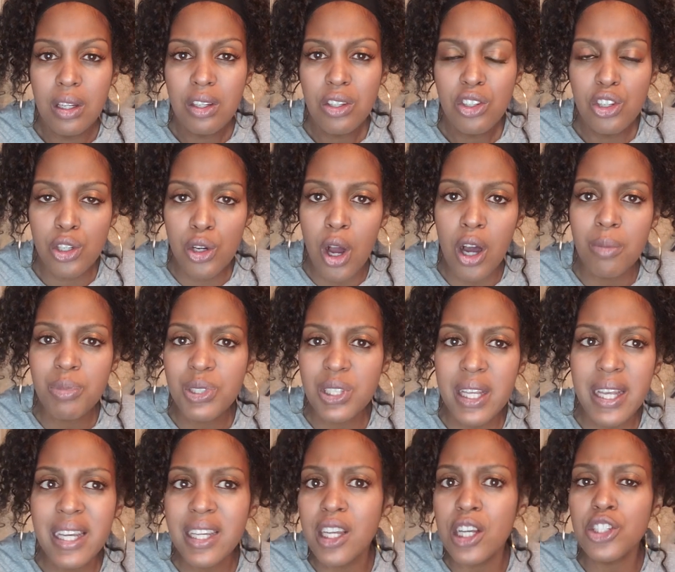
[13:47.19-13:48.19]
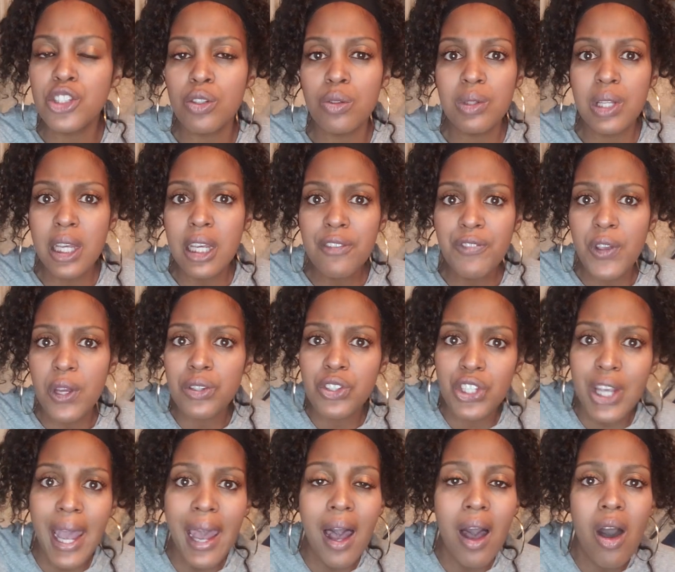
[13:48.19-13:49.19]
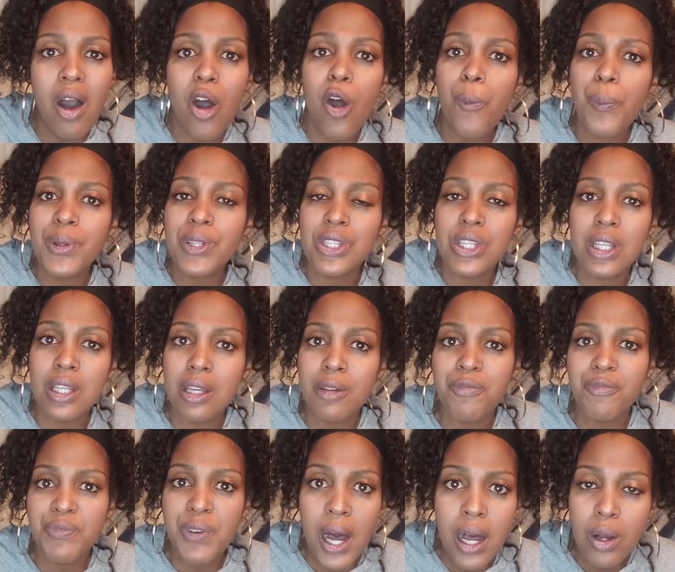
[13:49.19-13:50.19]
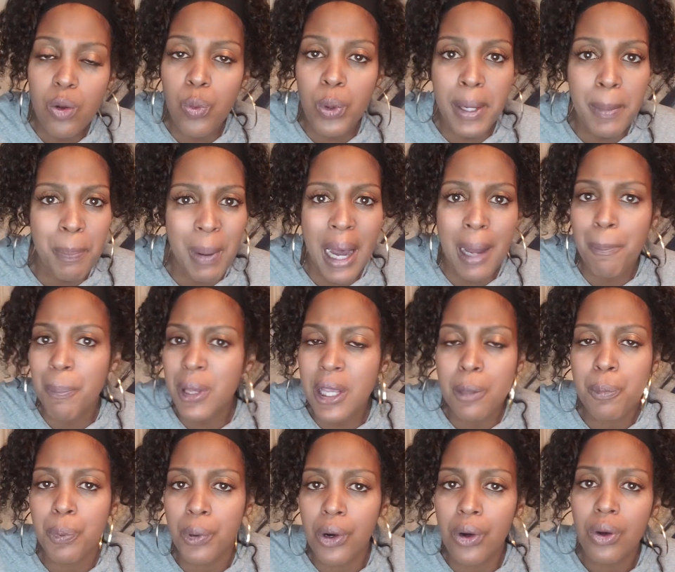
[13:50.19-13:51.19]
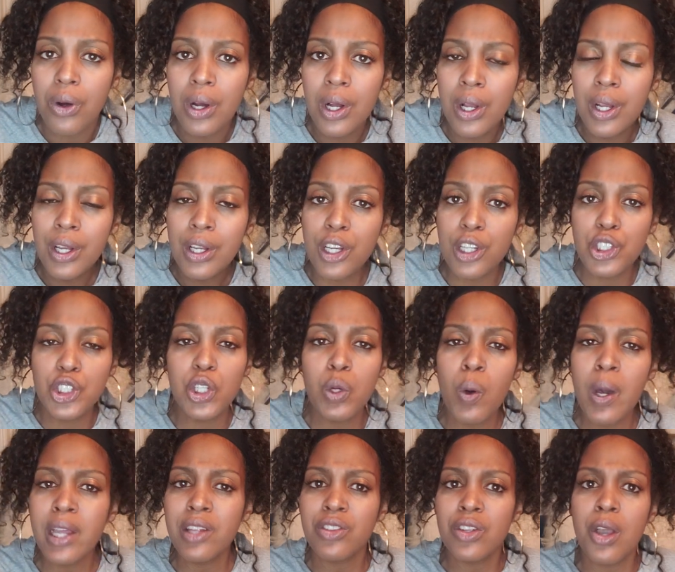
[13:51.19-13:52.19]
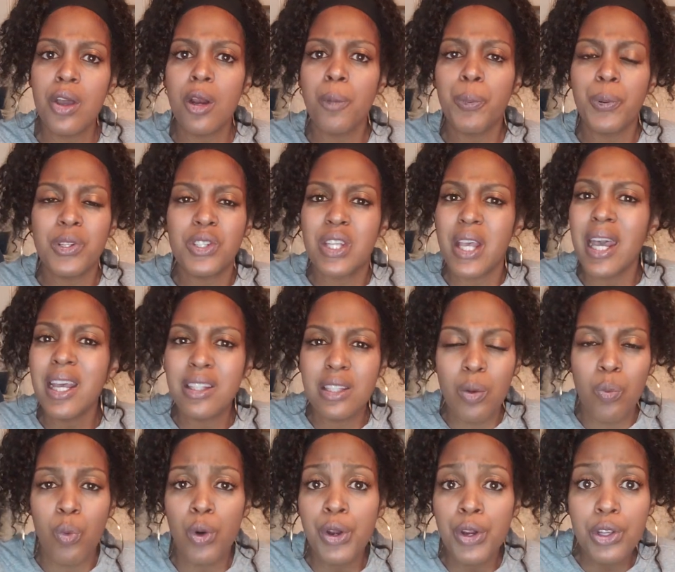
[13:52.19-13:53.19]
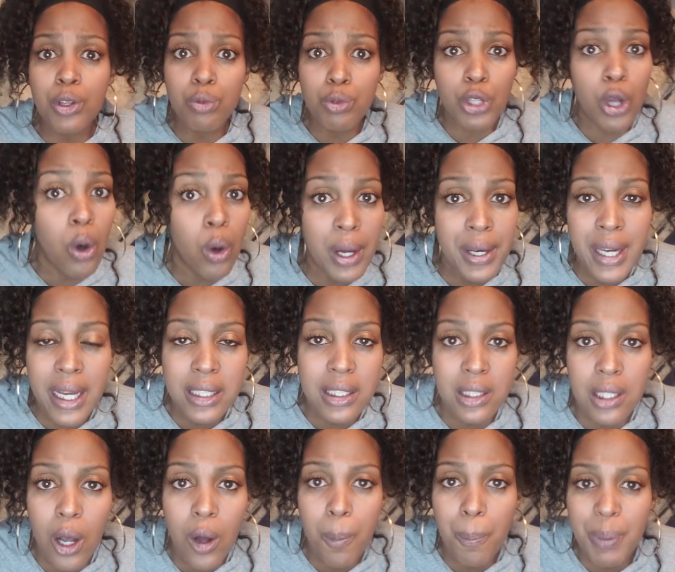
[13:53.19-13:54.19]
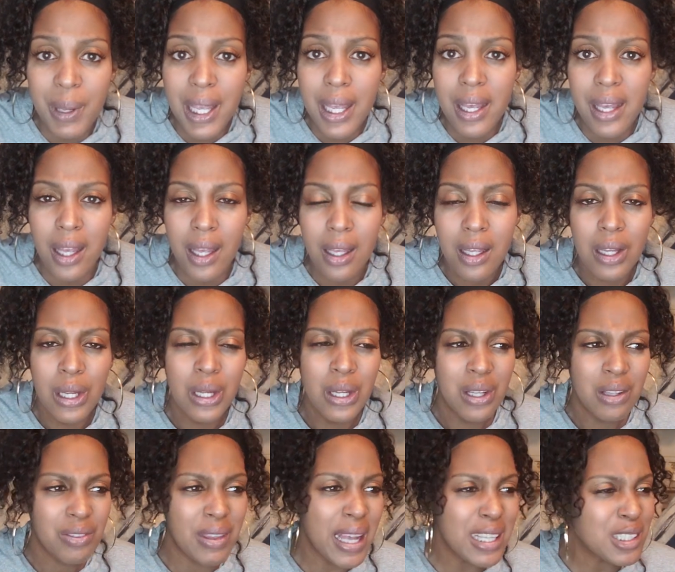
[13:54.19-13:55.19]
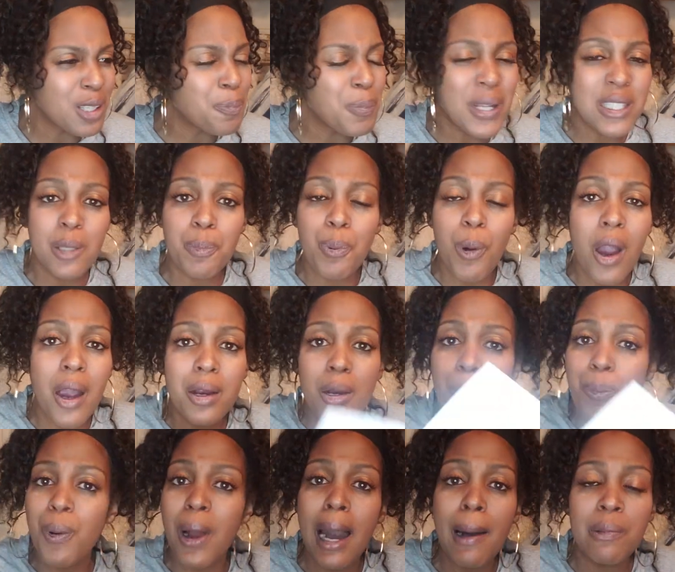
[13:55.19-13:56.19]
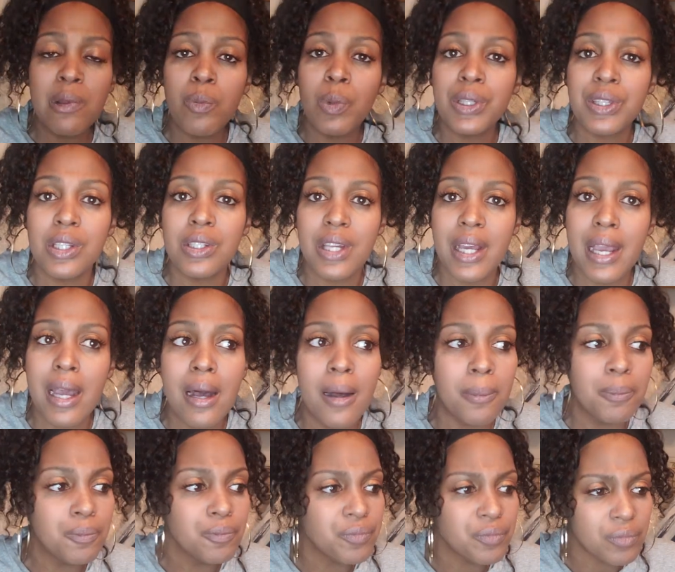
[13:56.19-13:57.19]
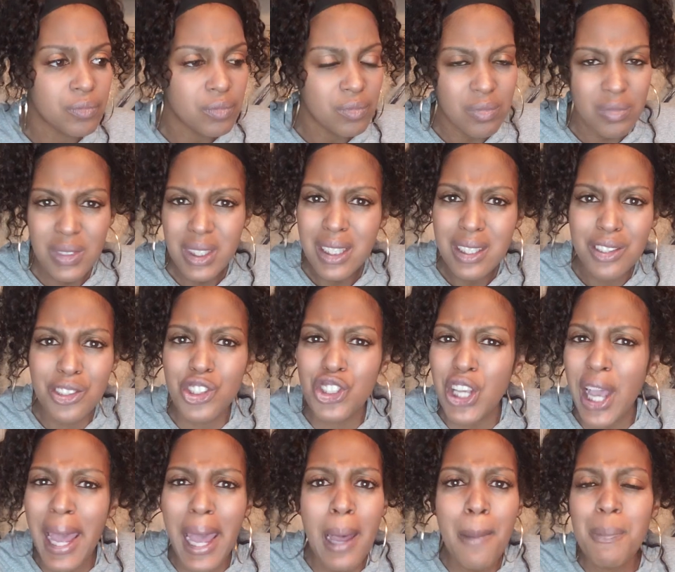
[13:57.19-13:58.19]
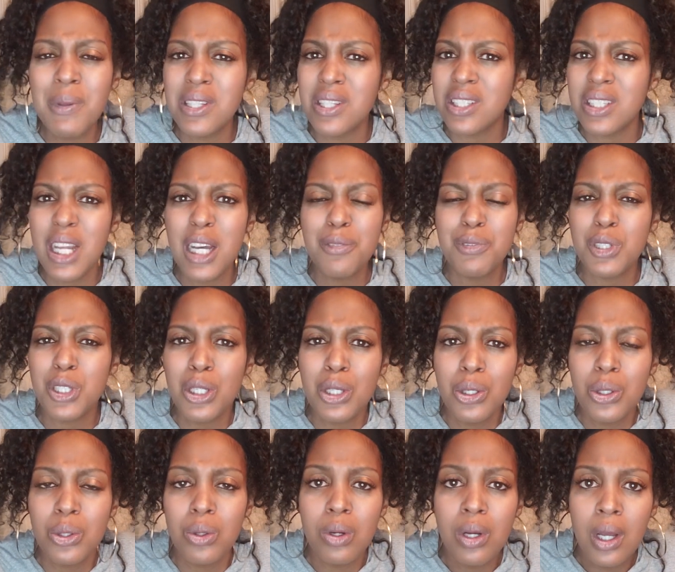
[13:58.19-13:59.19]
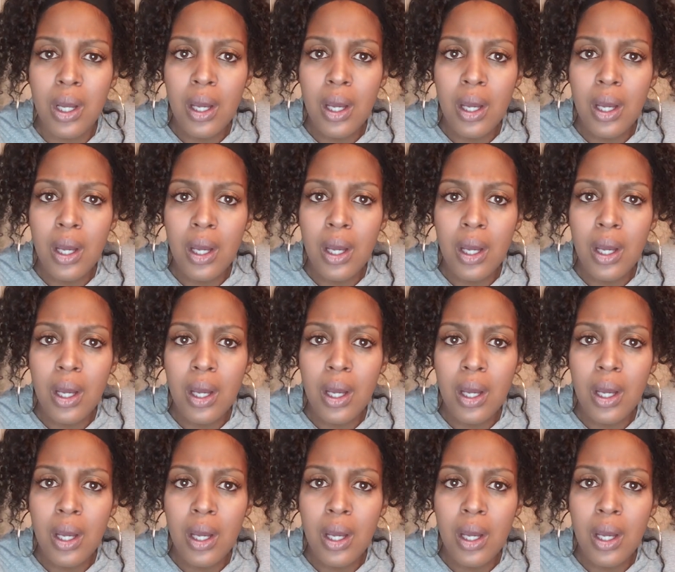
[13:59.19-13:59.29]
You know what I'm saying? Because you leave your child open to get fucked with by people because you ain't there to protect them. What are you doing that's so big? That's a part of the problem with the damn jab and stuff too.